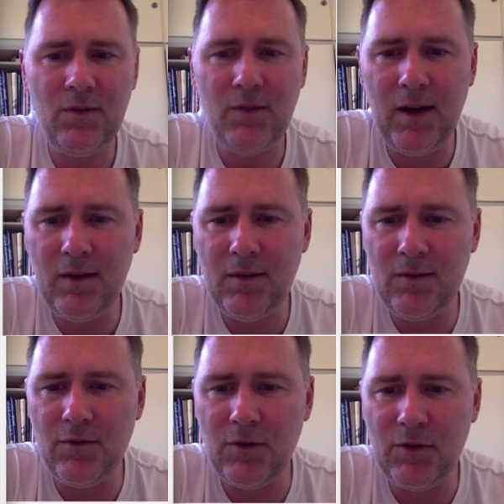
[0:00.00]
That is
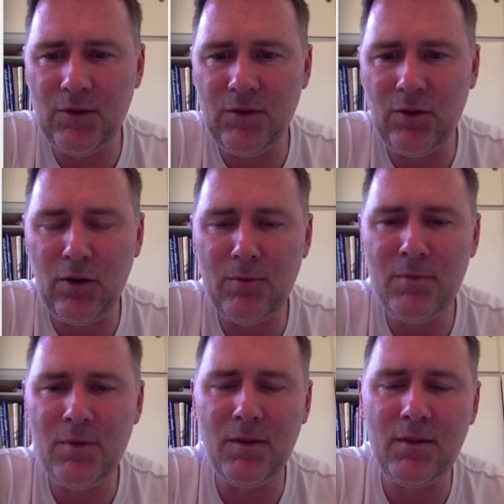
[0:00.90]
the first
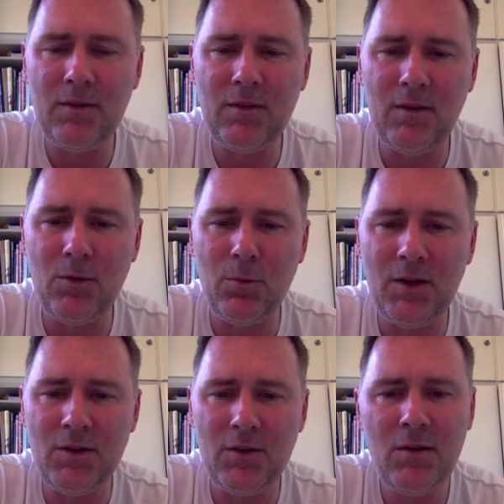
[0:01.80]
term in this
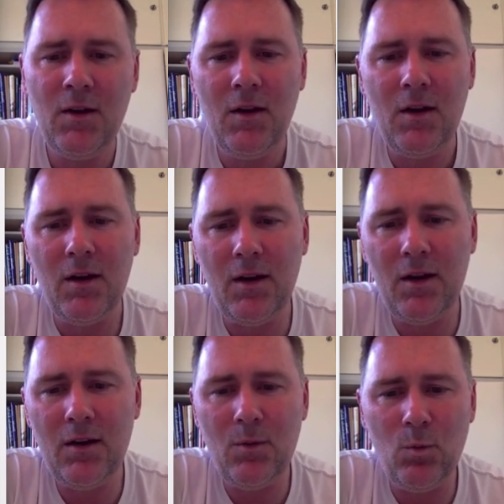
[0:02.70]
equation.
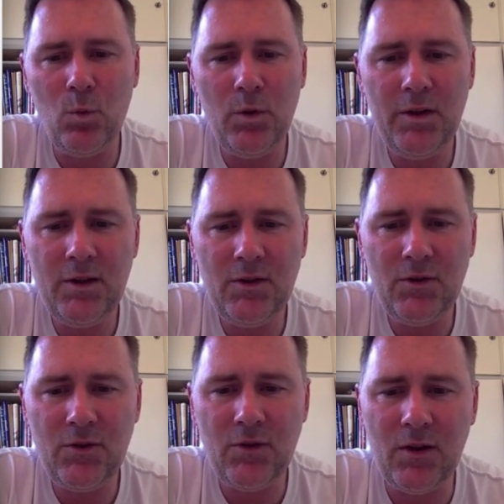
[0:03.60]
And we
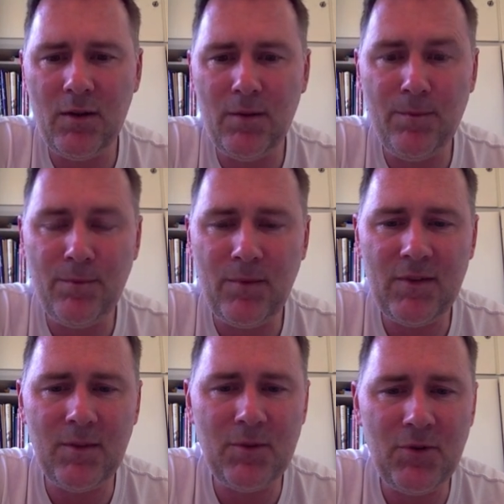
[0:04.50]

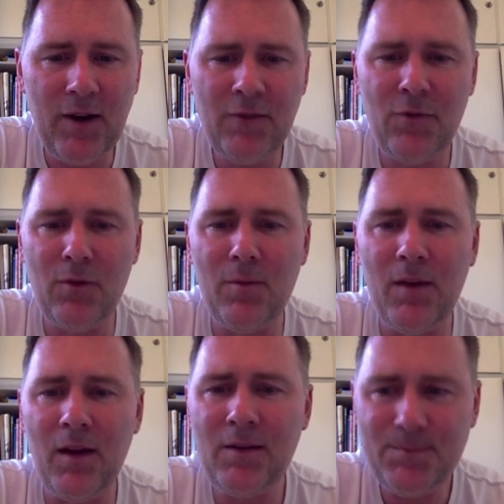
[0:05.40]
subtract from
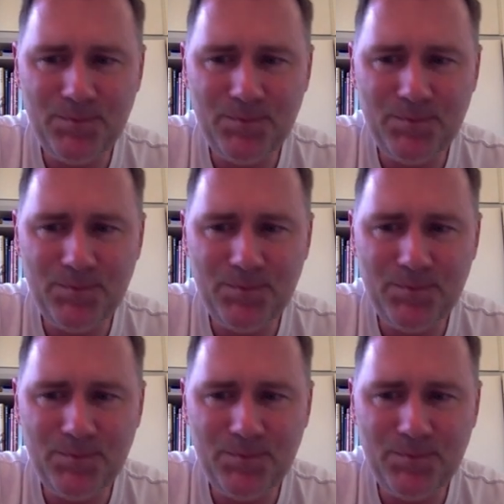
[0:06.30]
that